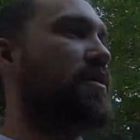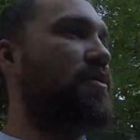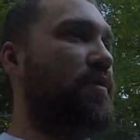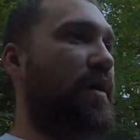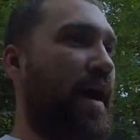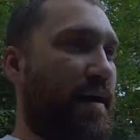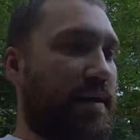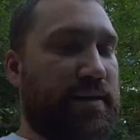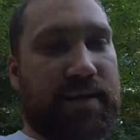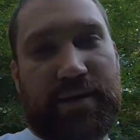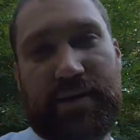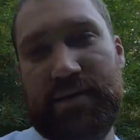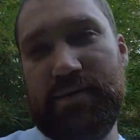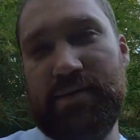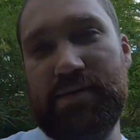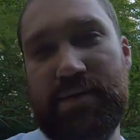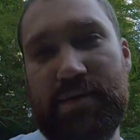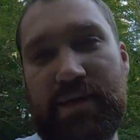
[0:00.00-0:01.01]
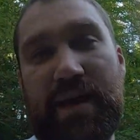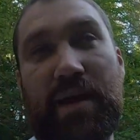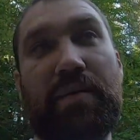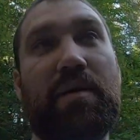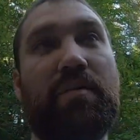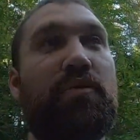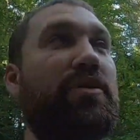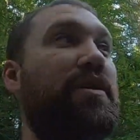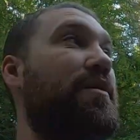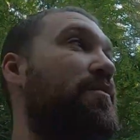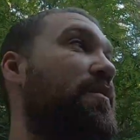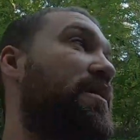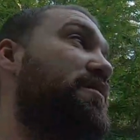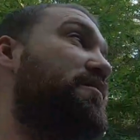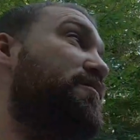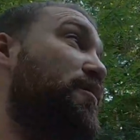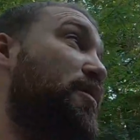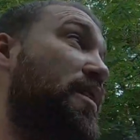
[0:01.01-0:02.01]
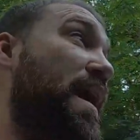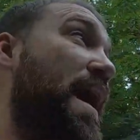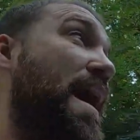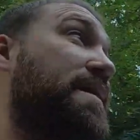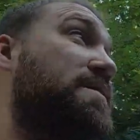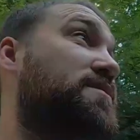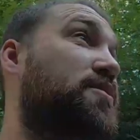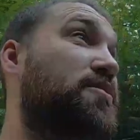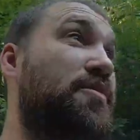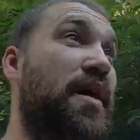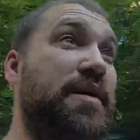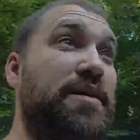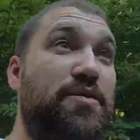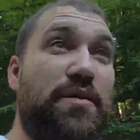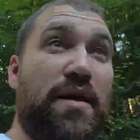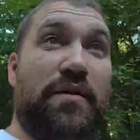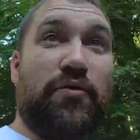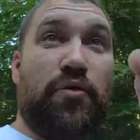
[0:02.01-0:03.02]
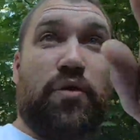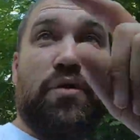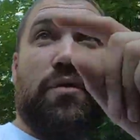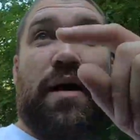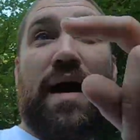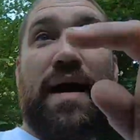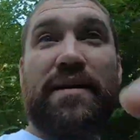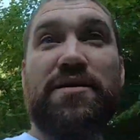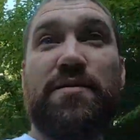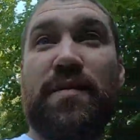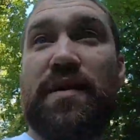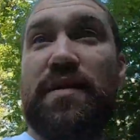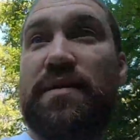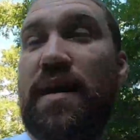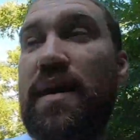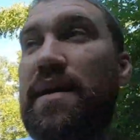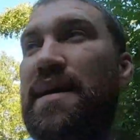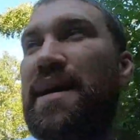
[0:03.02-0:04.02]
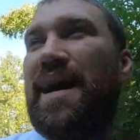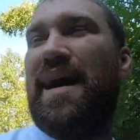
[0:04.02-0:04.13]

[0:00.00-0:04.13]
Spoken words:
correctly so that I'm able to get money for that. So thank you to everyone who asked me at that.